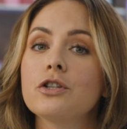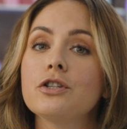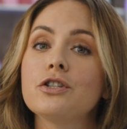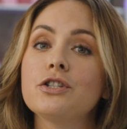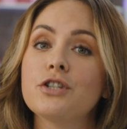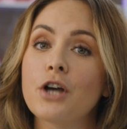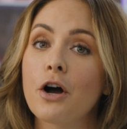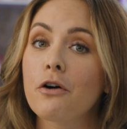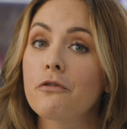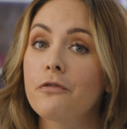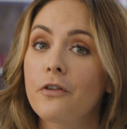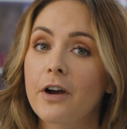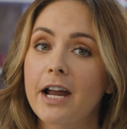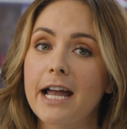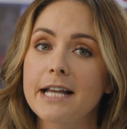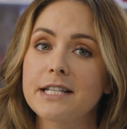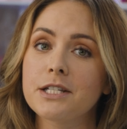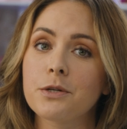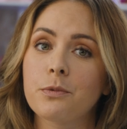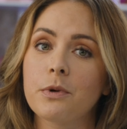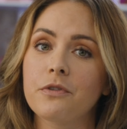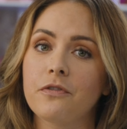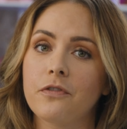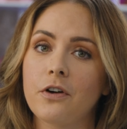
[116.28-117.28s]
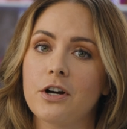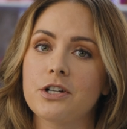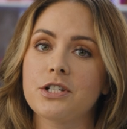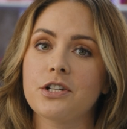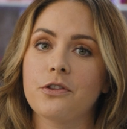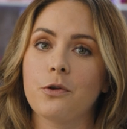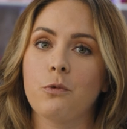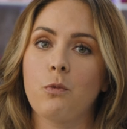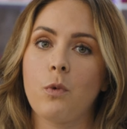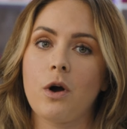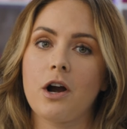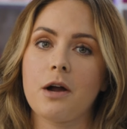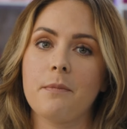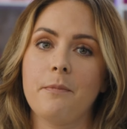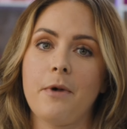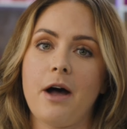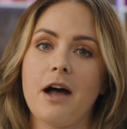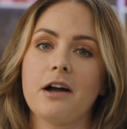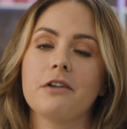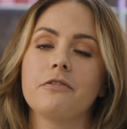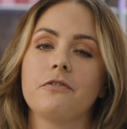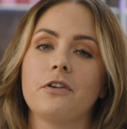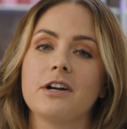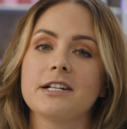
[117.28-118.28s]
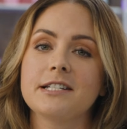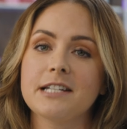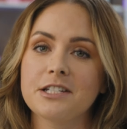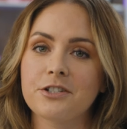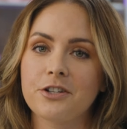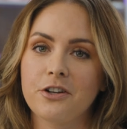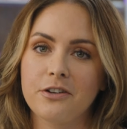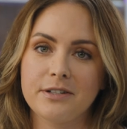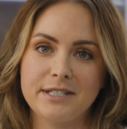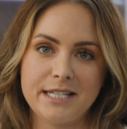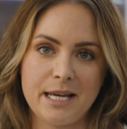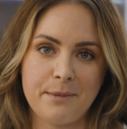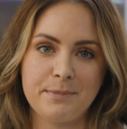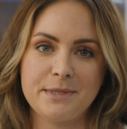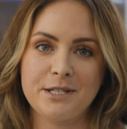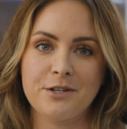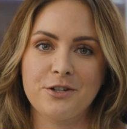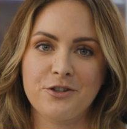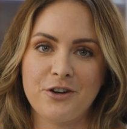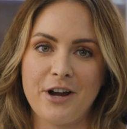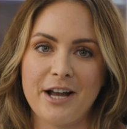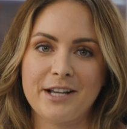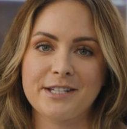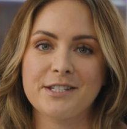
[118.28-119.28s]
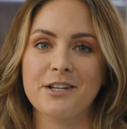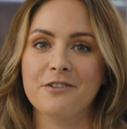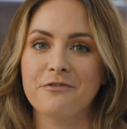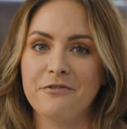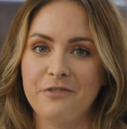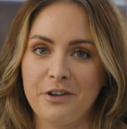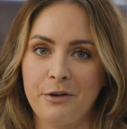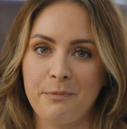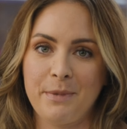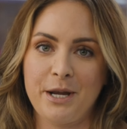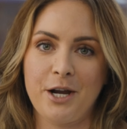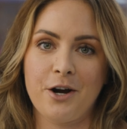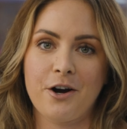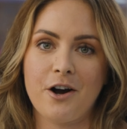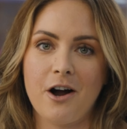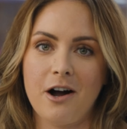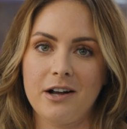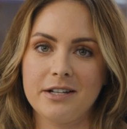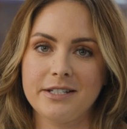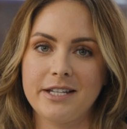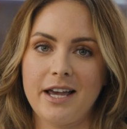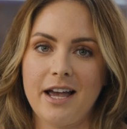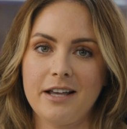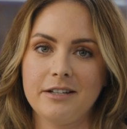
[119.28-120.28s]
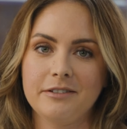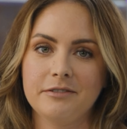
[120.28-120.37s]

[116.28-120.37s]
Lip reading: Don't forget to refer to the workbook for additional tips and tricks on filming your content.